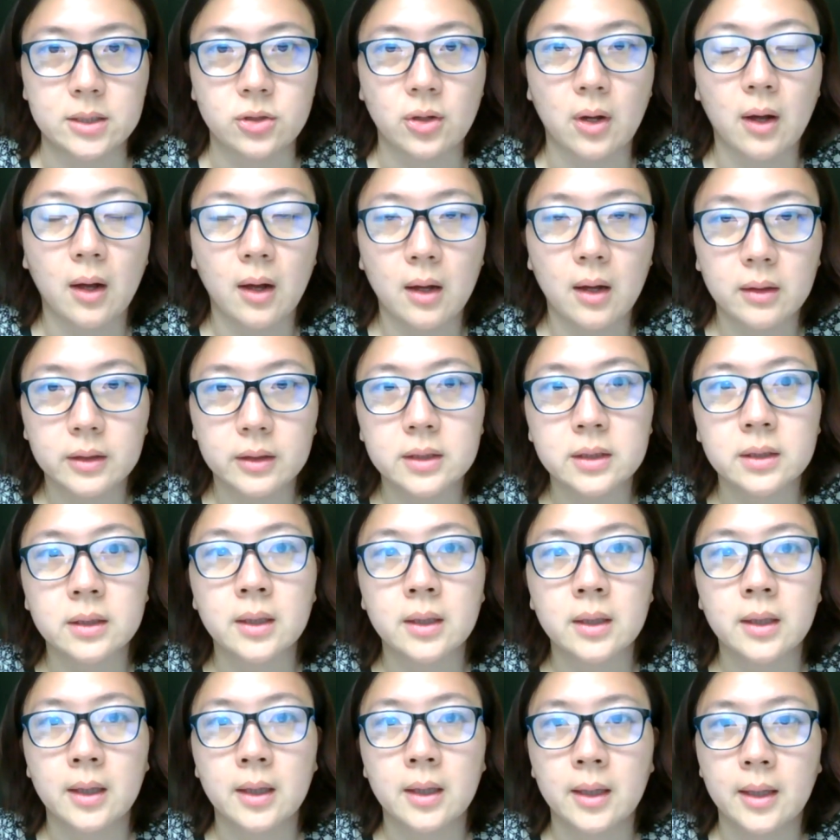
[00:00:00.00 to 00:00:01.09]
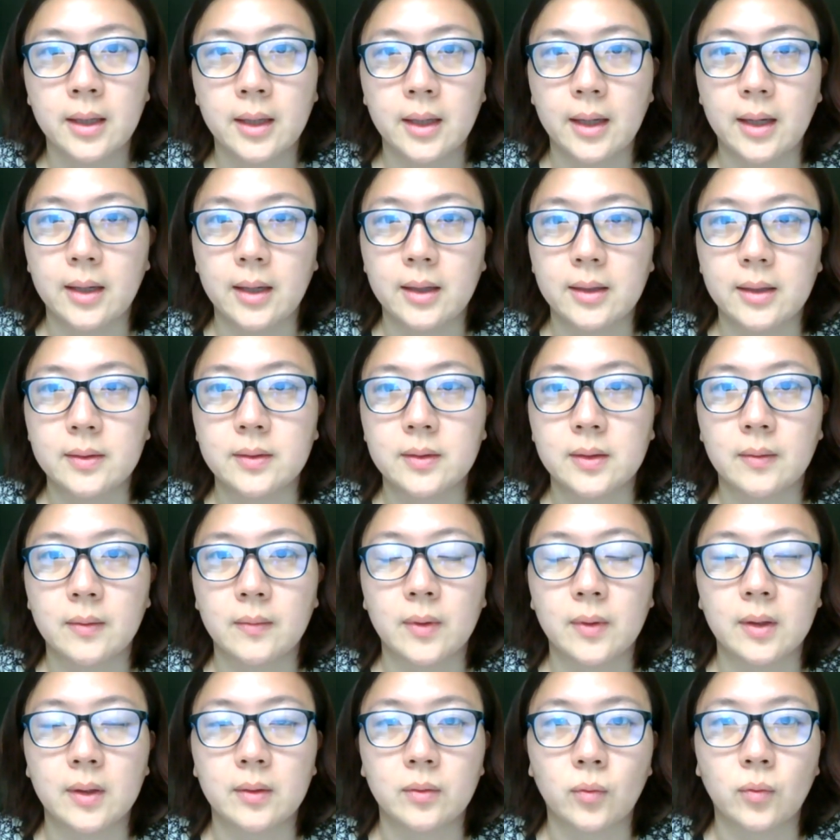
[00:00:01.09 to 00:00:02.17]
talk, and
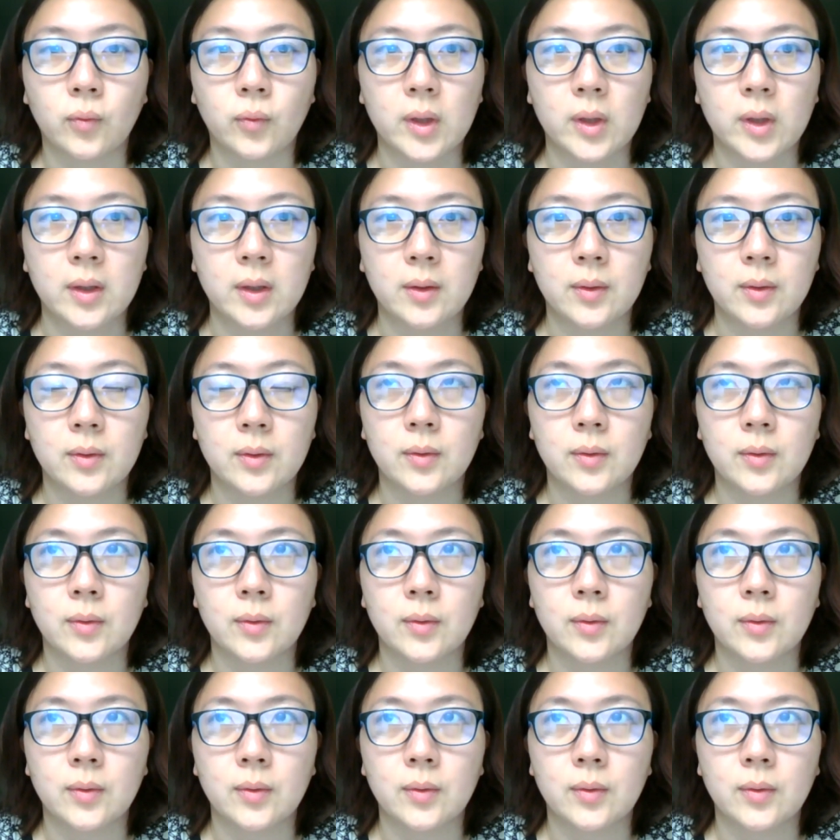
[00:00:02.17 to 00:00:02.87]
then we